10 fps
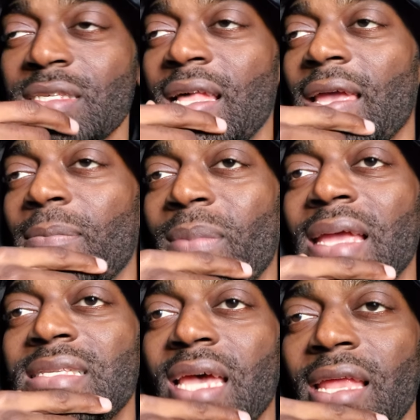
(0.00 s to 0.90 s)
as like
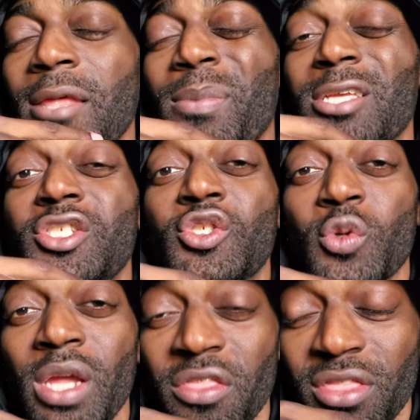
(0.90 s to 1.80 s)
maintaining my
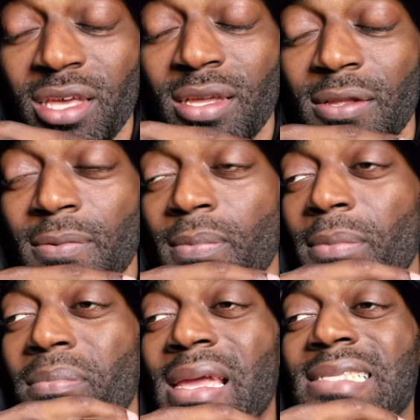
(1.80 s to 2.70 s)
strength,
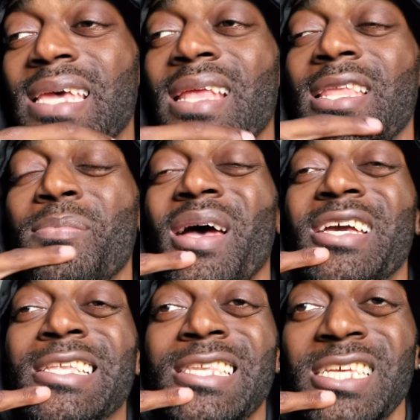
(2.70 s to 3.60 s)
maintaining my
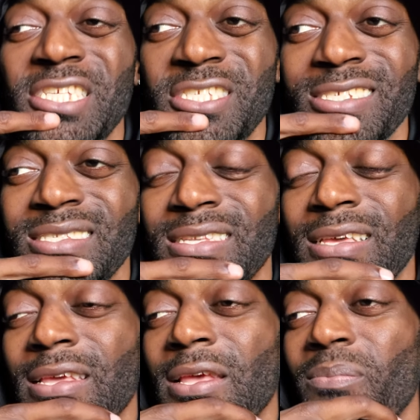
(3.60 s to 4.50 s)
condition,
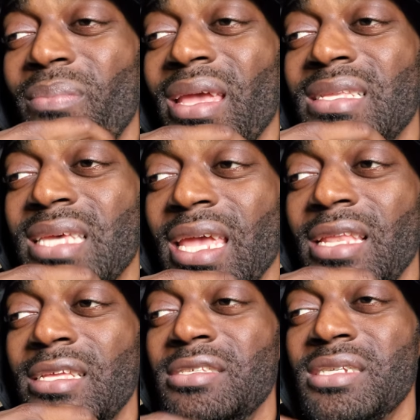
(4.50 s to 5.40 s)

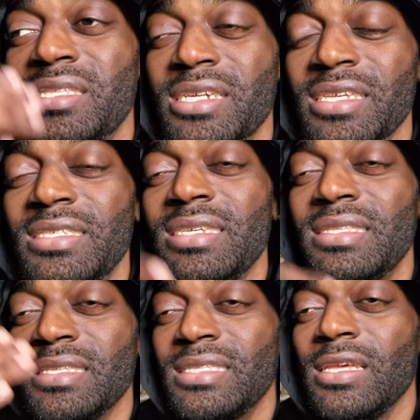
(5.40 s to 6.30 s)
maintaining just the
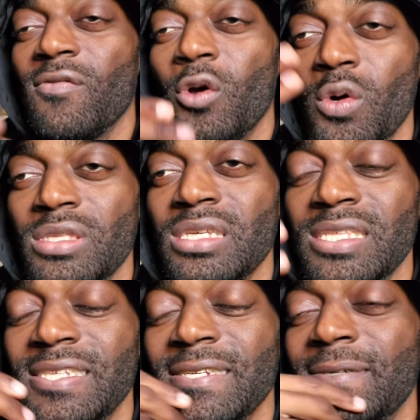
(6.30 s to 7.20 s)
consistency of going to the
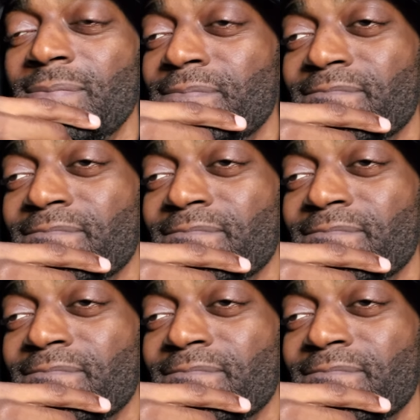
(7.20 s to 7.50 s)
gym,